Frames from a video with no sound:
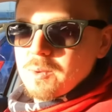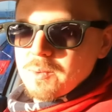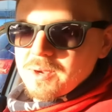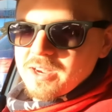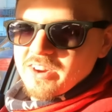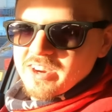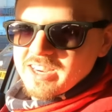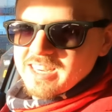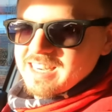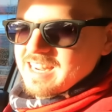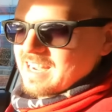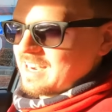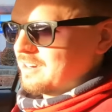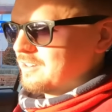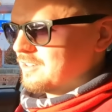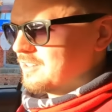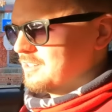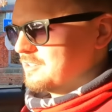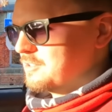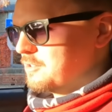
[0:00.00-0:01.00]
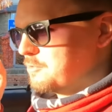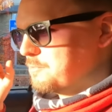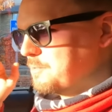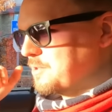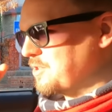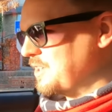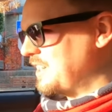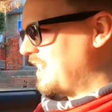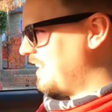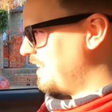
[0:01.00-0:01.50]
where we're going now, because it's
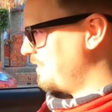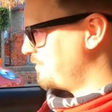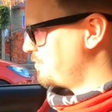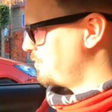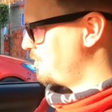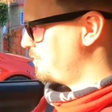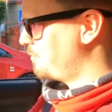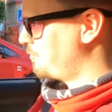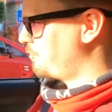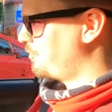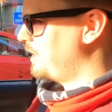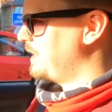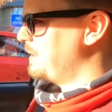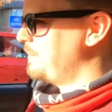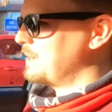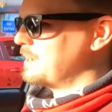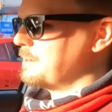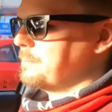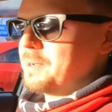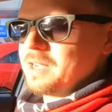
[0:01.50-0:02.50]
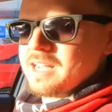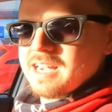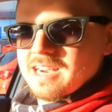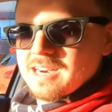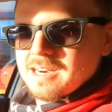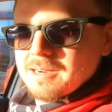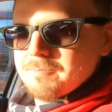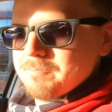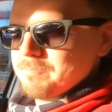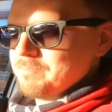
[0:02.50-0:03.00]
between half two and three we can pick it
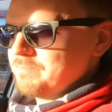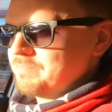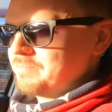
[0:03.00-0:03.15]
up,